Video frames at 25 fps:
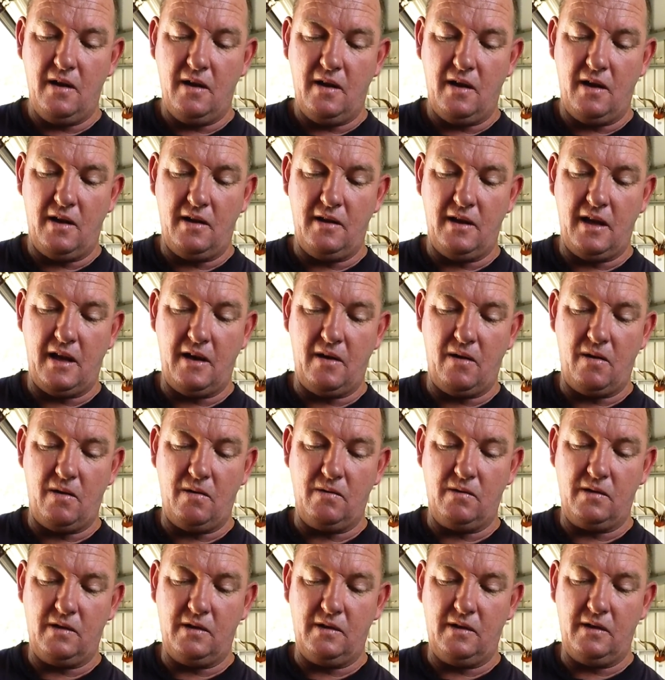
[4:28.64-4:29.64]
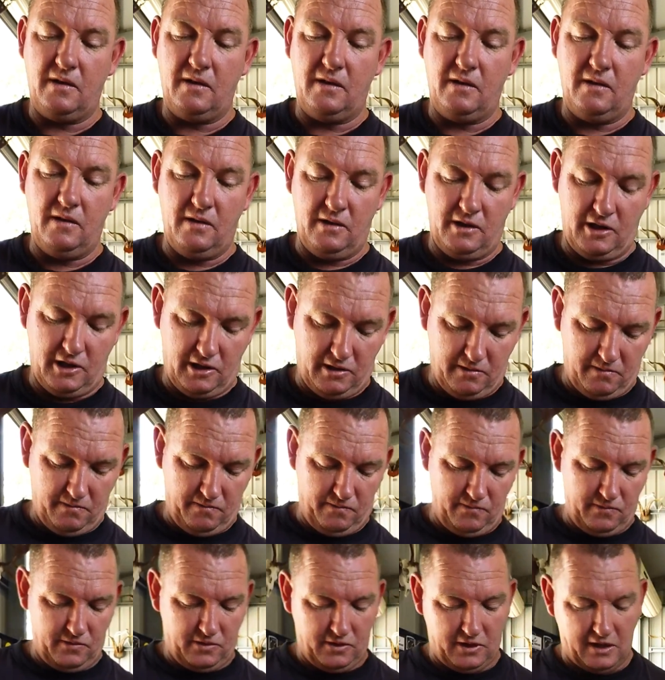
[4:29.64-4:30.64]
and then I'll
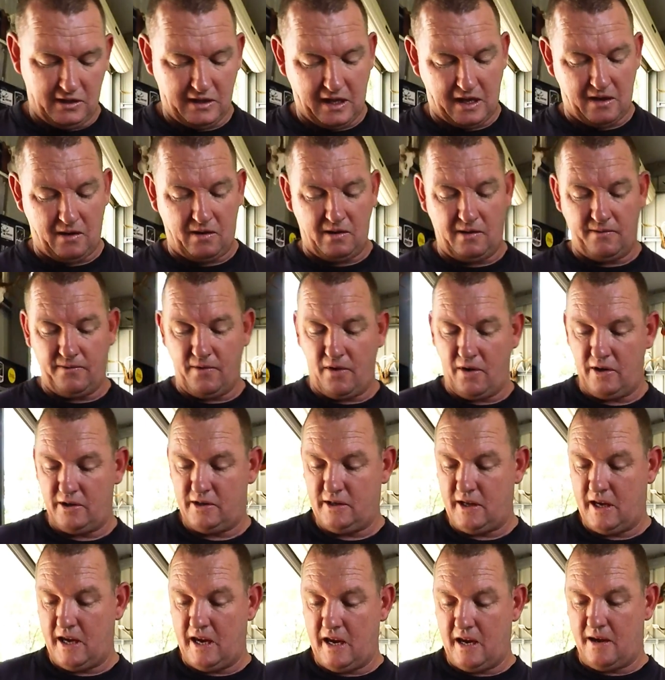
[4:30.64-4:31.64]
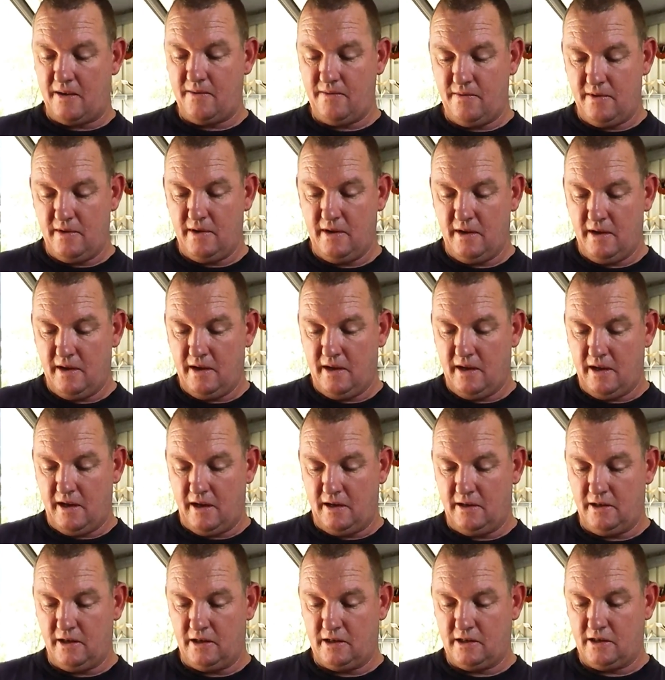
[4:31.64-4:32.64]
sit that on the vise here
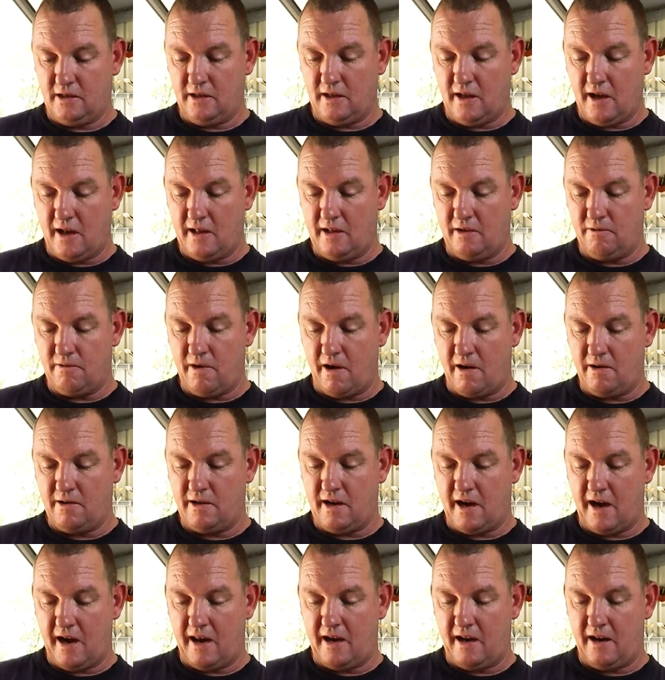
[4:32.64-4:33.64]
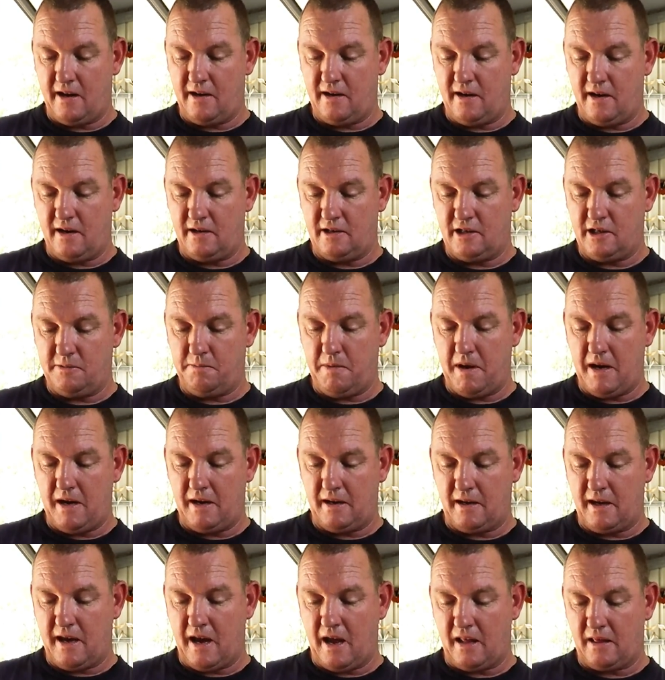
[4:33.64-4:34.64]
and just slowly rotate it and spin
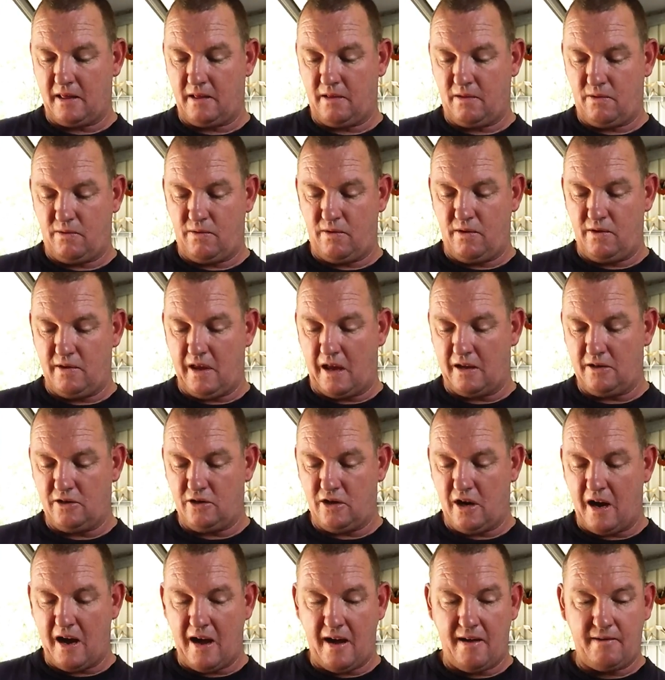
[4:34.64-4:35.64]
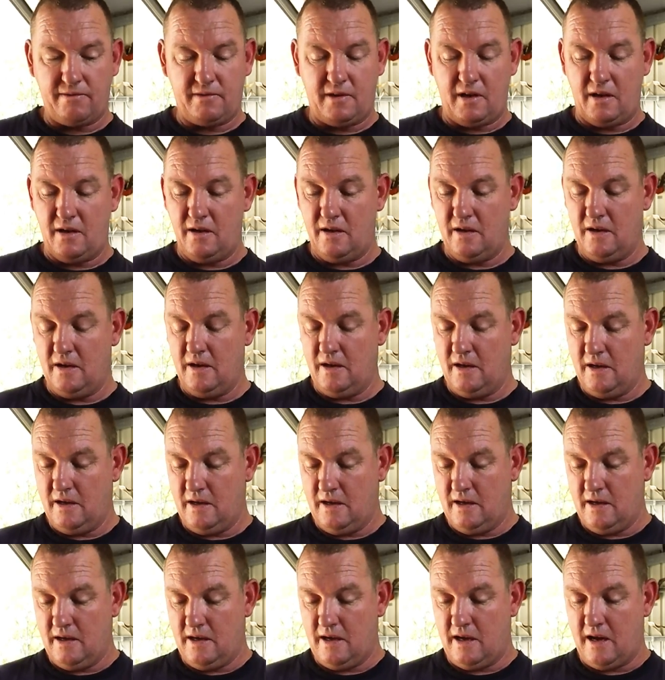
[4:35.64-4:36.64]
and cut through that shaft,
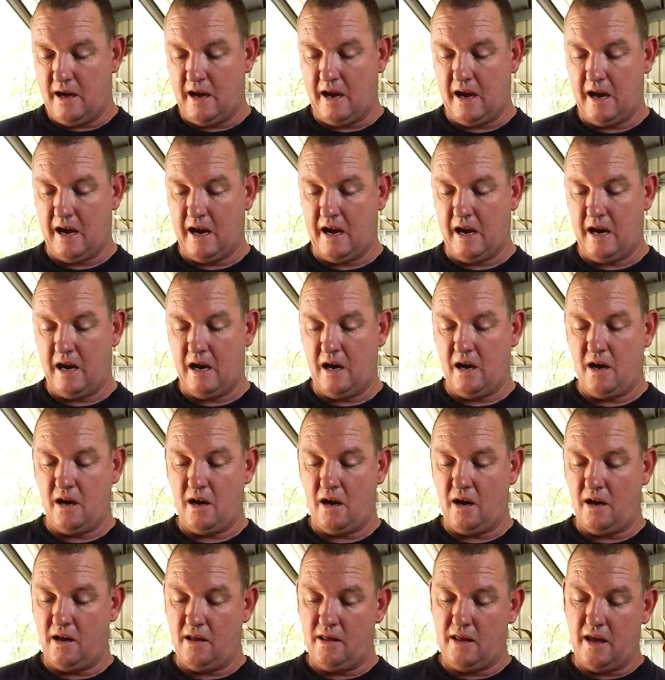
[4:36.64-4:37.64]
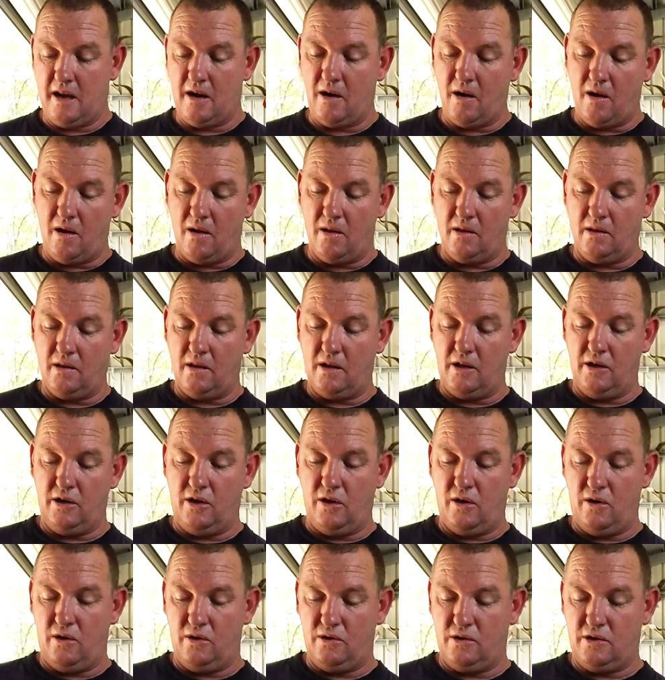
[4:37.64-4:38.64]
and then I'll
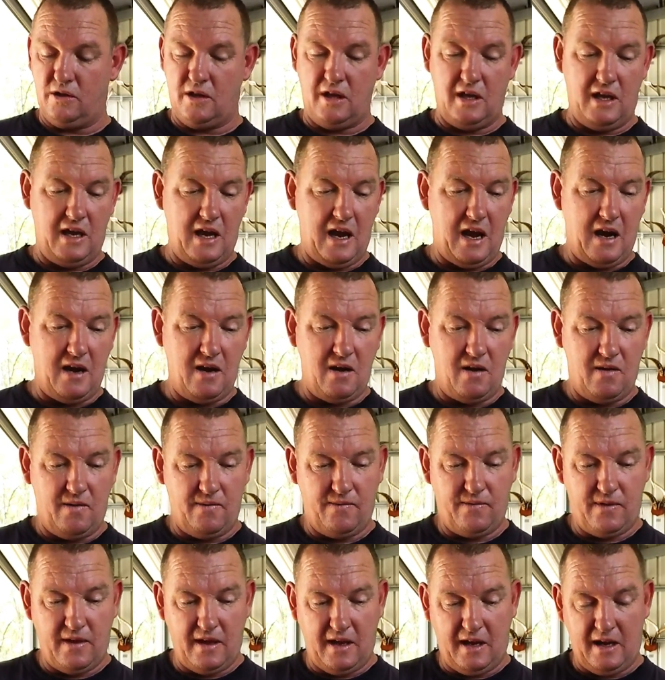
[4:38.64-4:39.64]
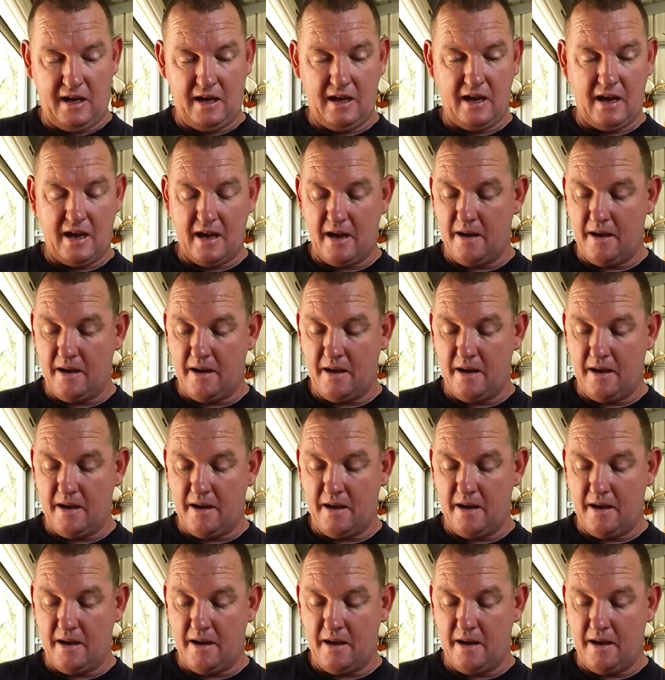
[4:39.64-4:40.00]
use the end of the